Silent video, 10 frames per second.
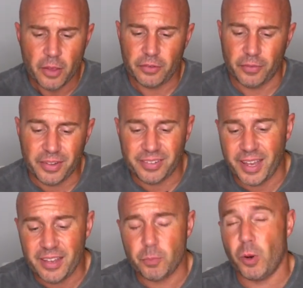So this
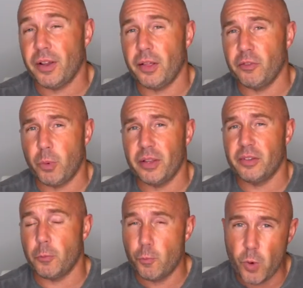is one of those ones
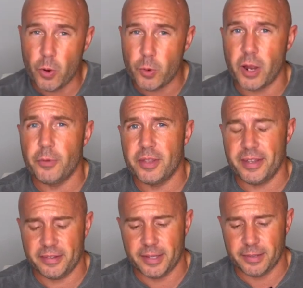that will go the
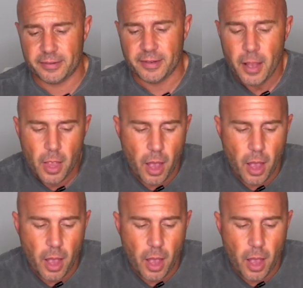distance.